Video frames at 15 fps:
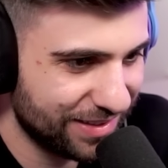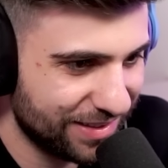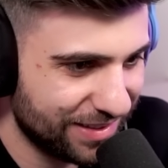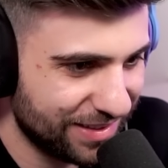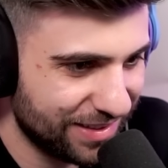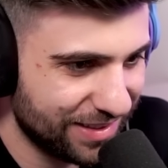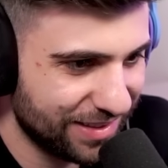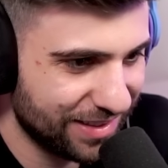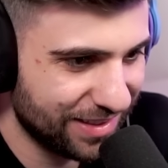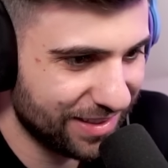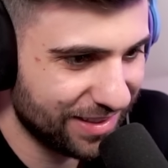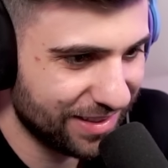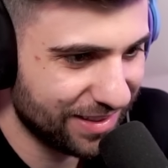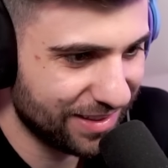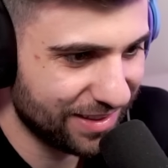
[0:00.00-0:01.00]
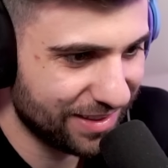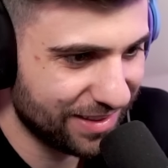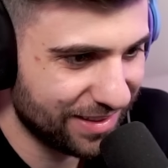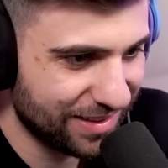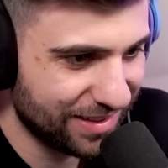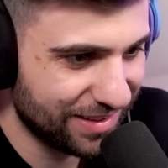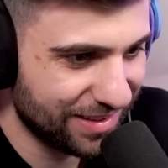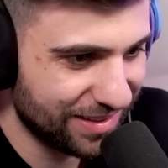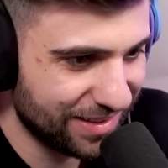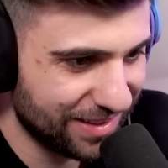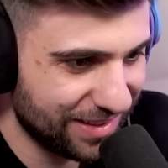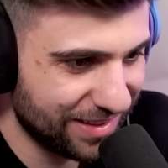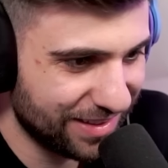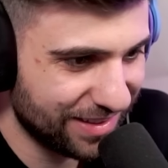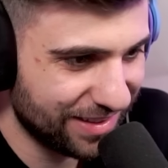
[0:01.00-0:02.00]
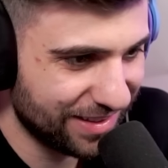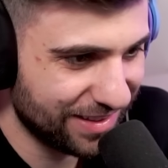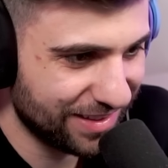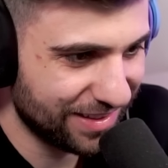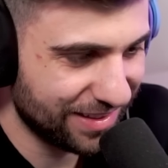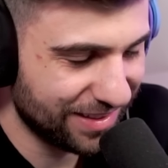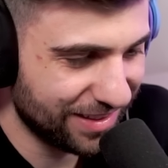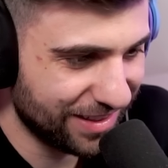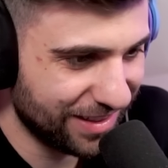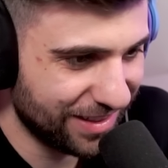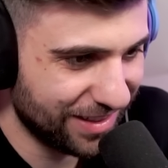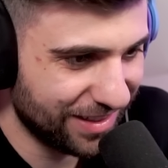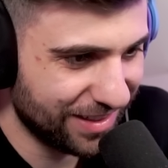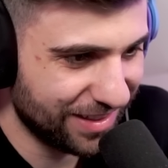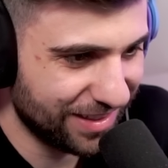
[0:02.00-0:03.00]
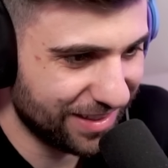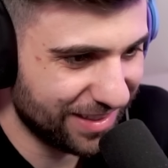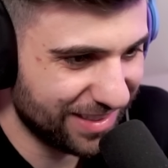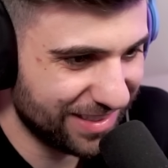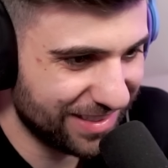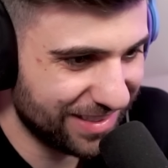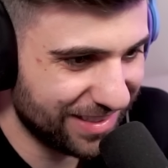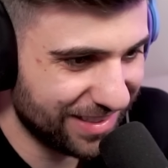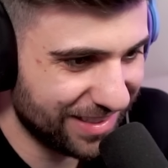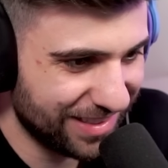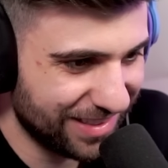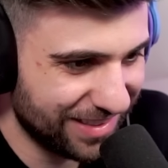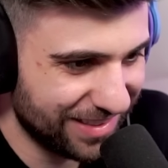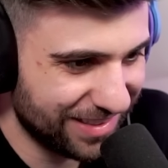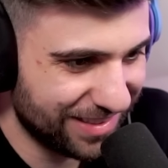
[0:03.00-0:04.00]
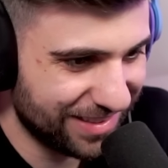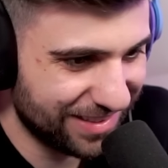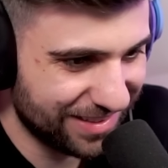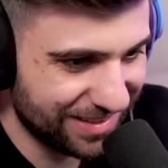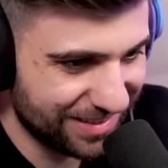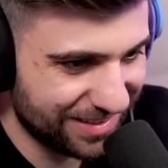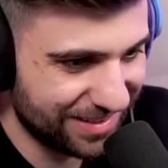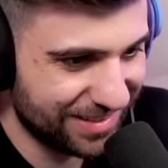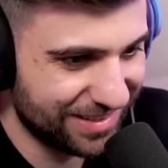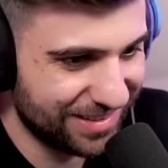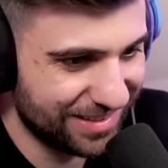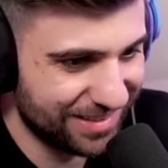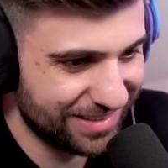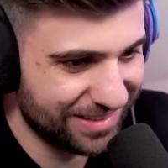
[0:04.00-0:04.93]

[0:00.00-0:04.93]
(silence)